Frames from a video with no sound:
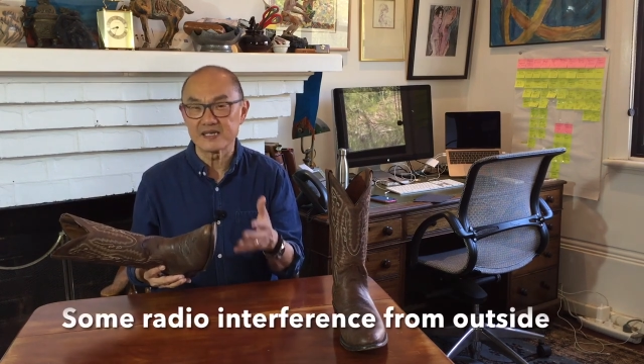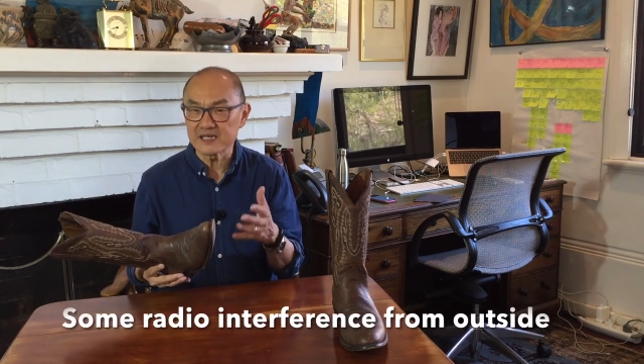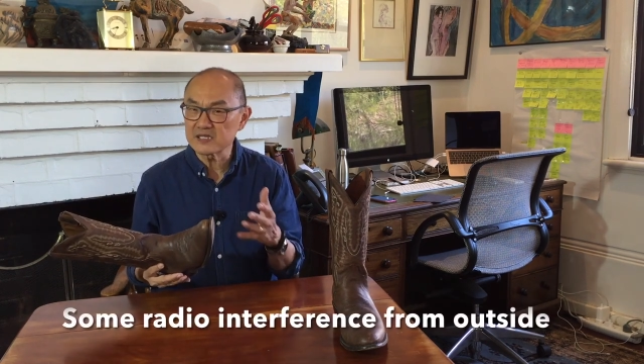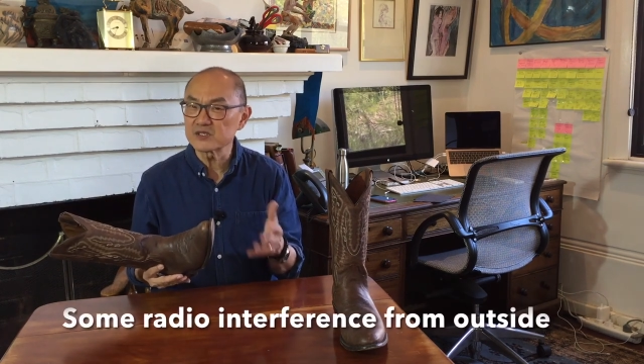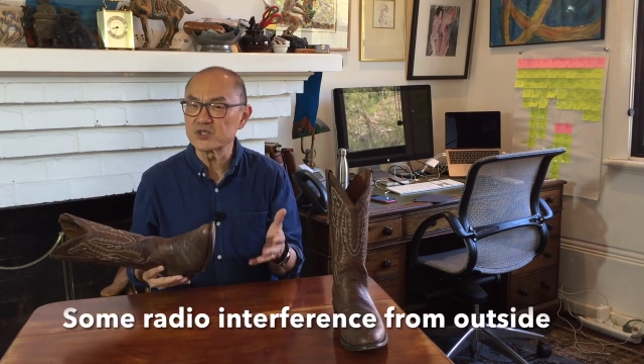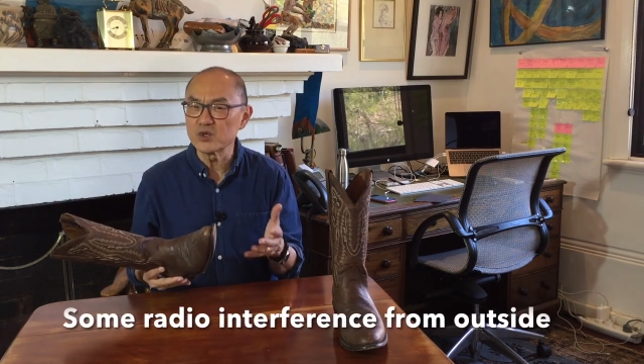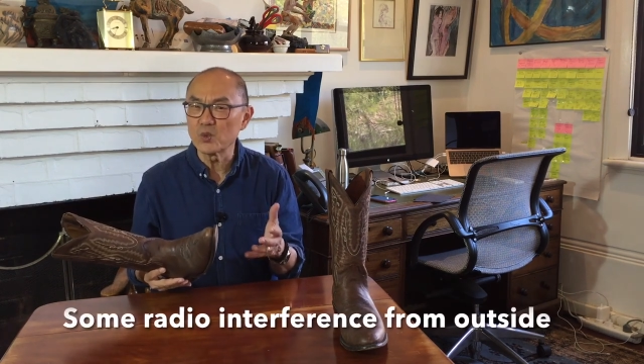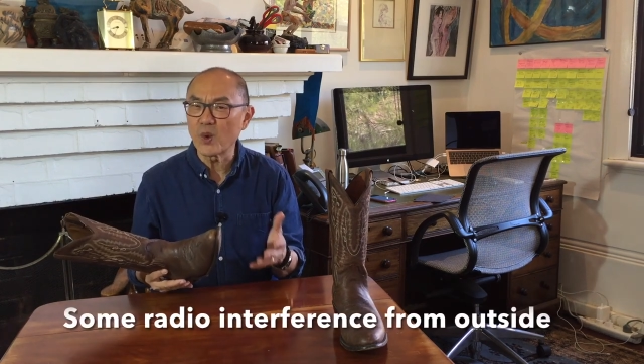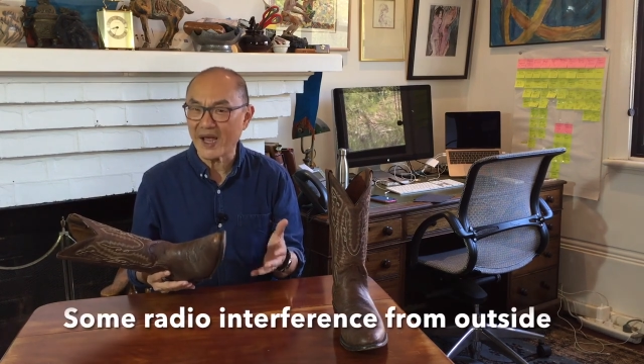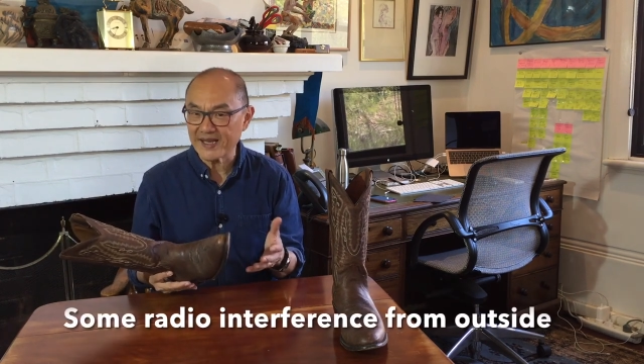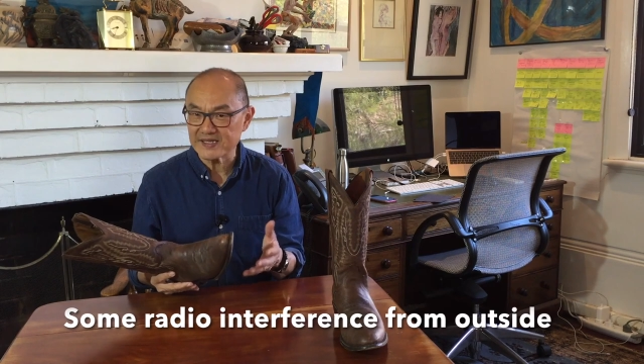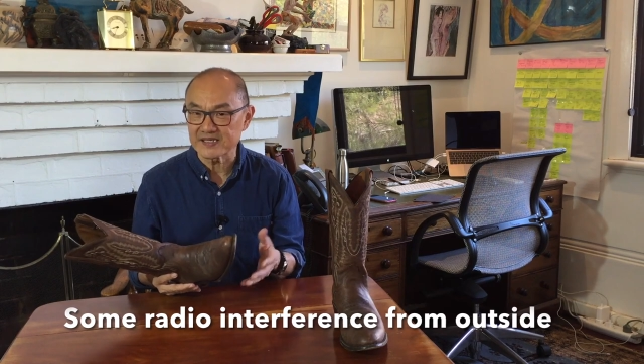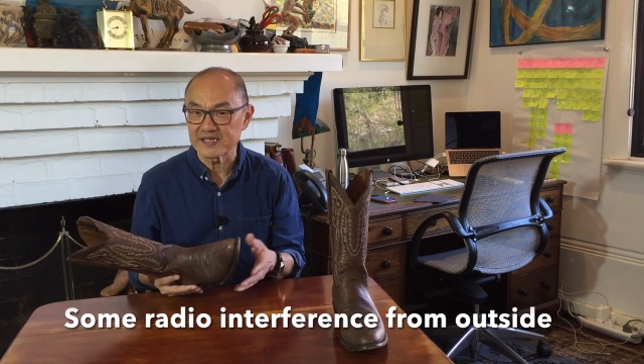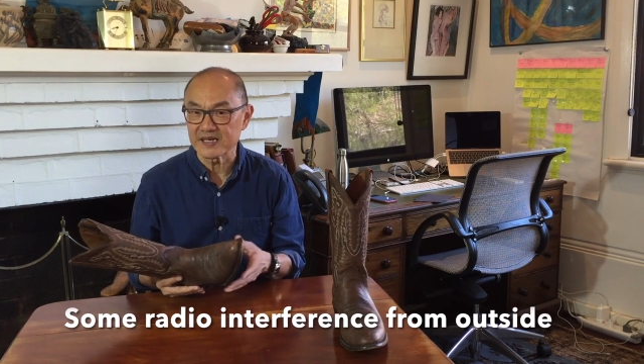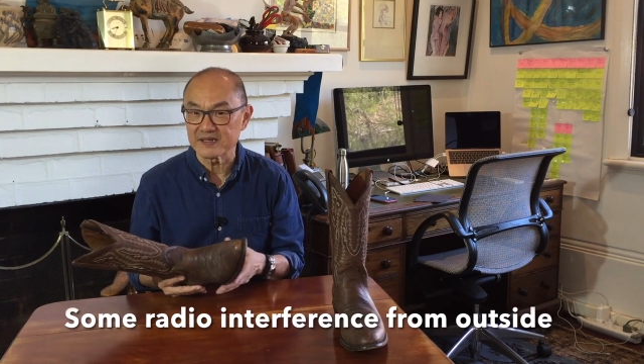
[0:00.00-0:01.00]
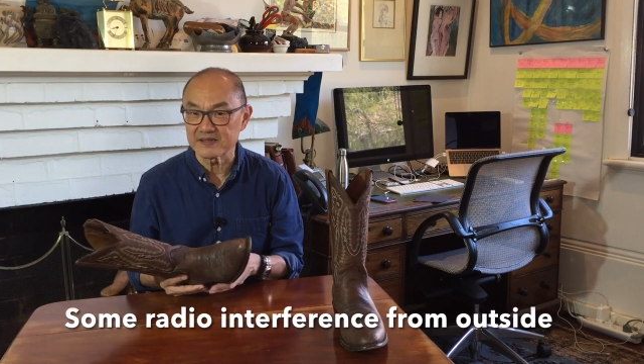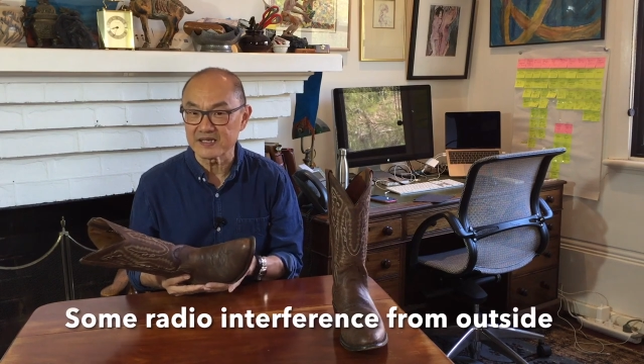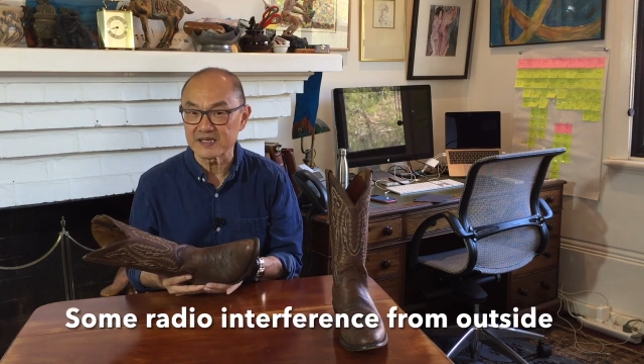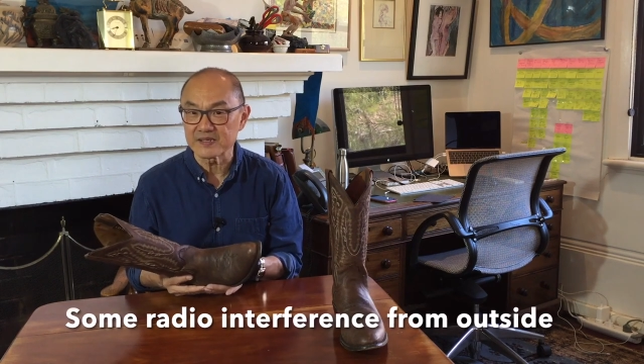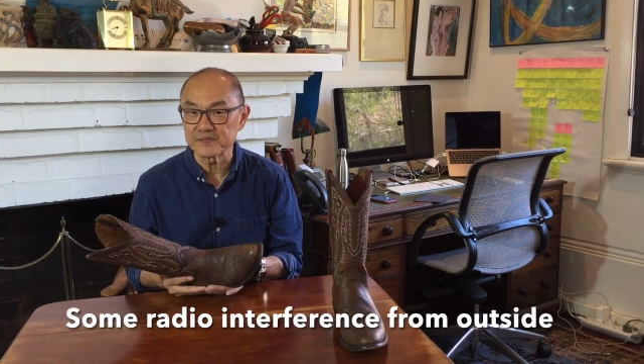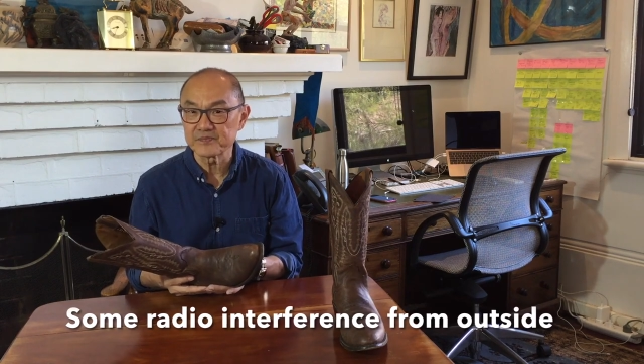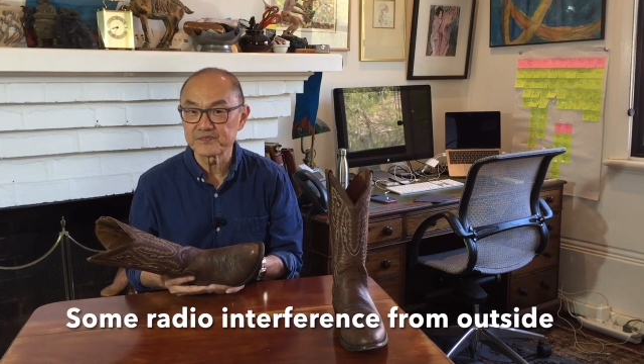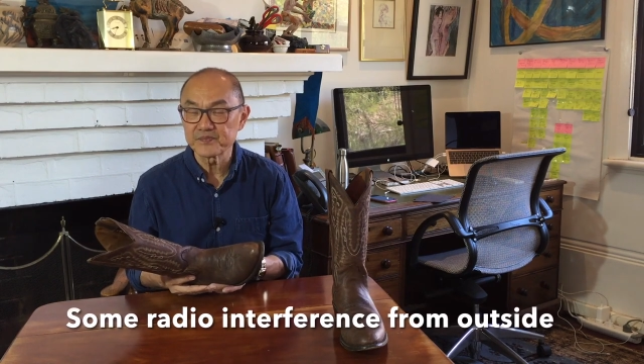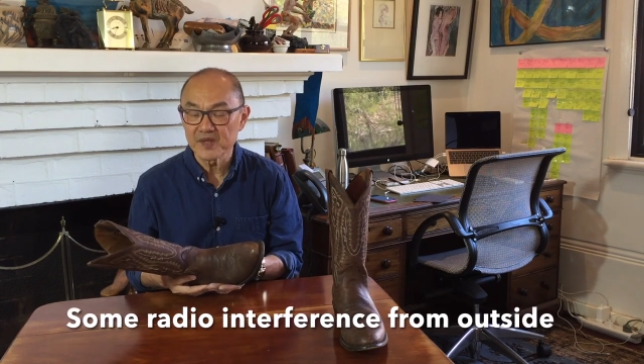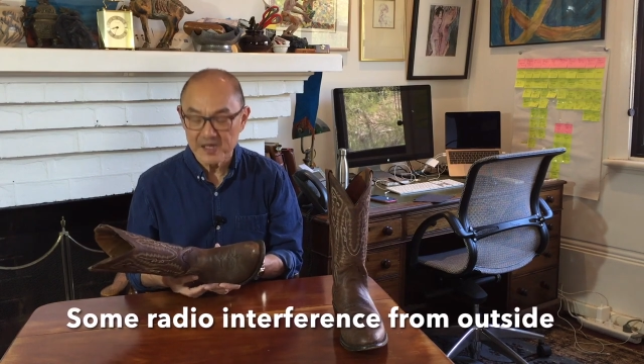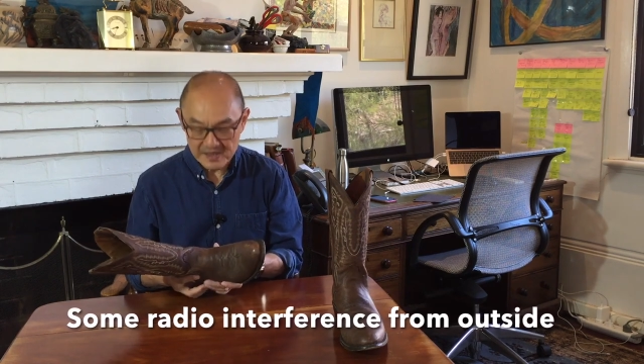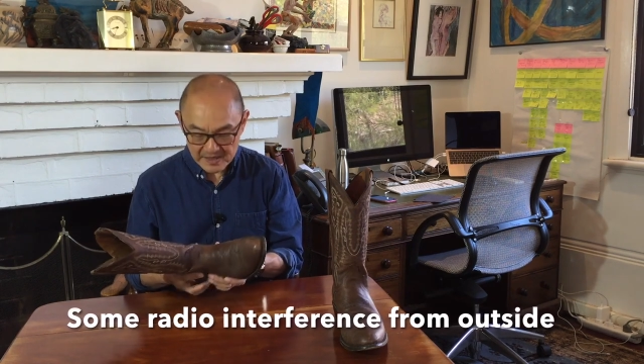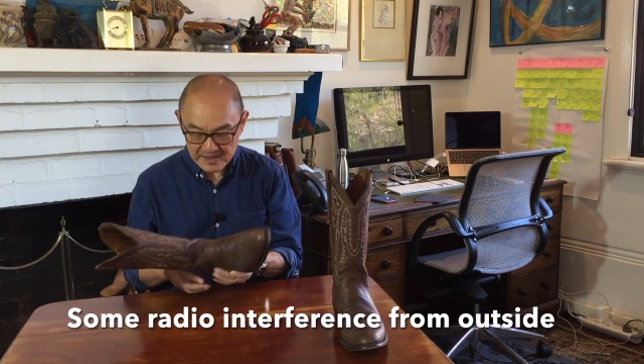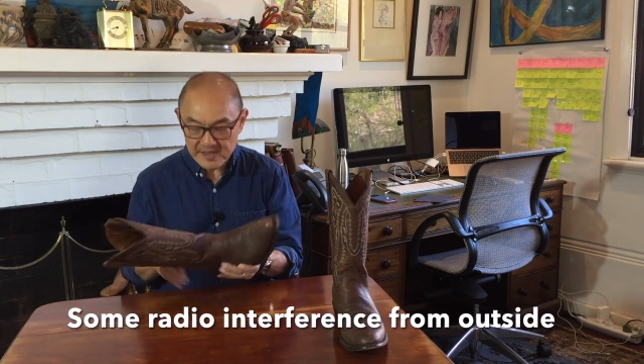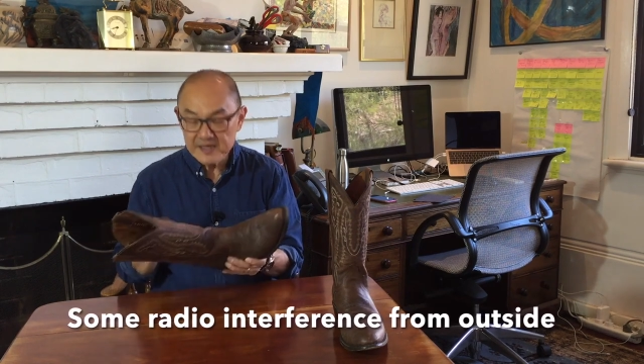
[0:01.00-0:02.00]
a little too waxy, I
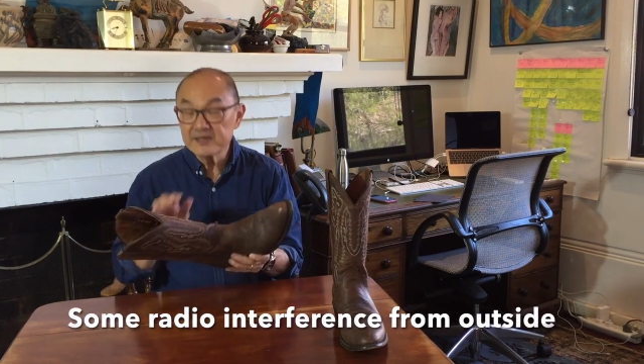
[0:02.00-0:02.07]
think.